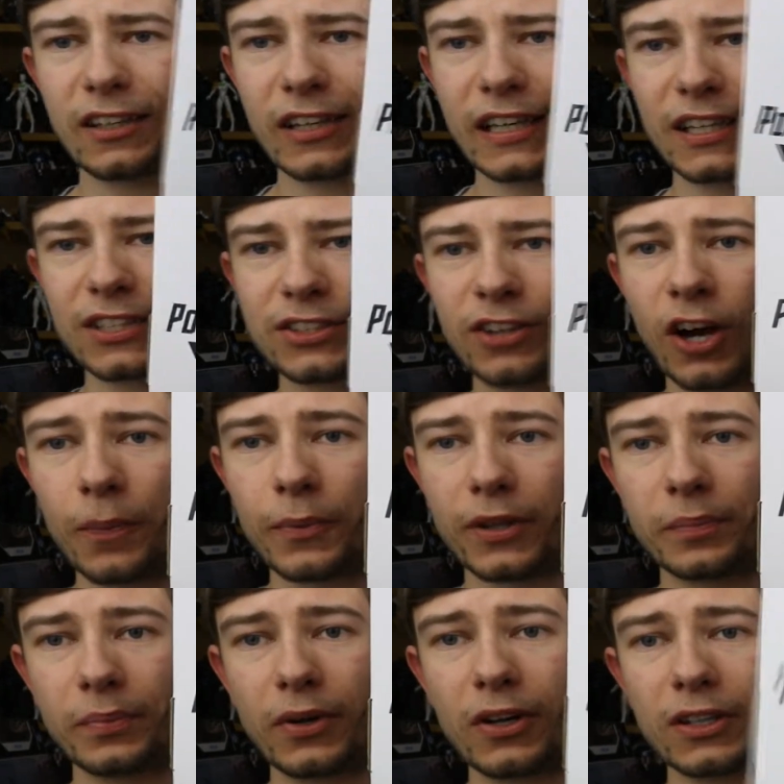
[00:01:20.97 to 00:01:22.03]
a look at the top of
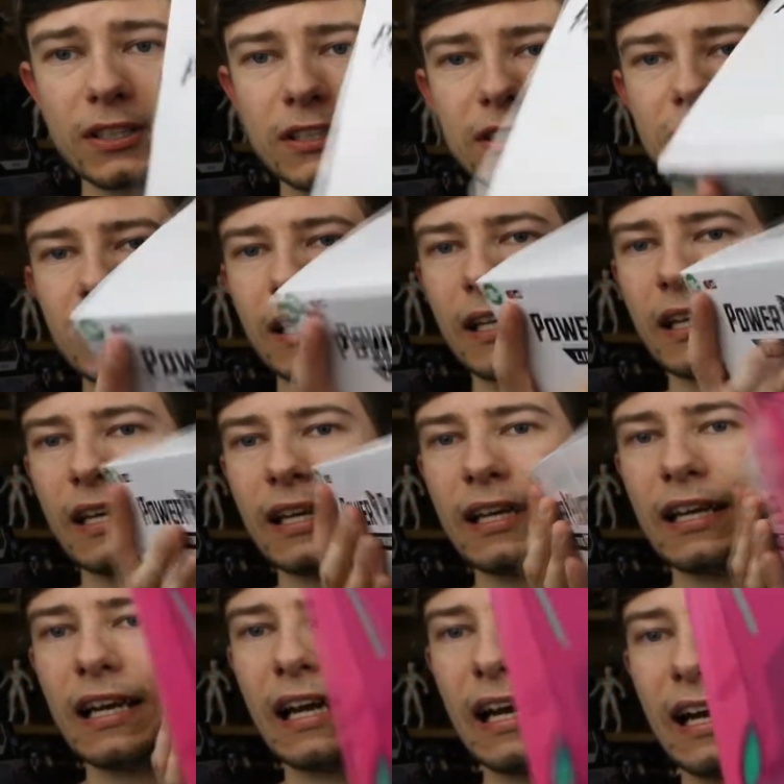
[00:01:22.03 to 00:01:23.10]
the box
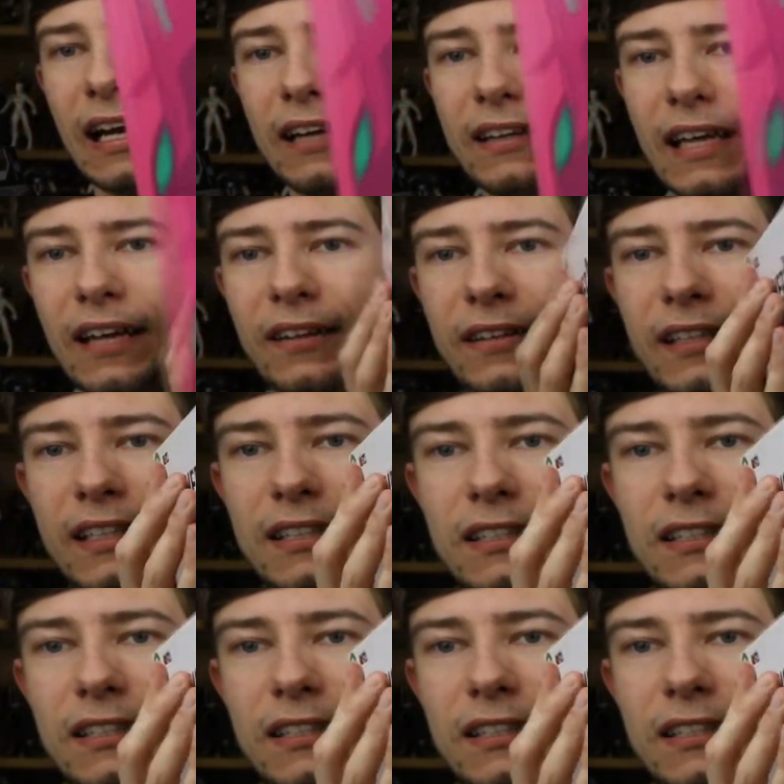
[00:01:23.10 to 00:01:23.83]
and then the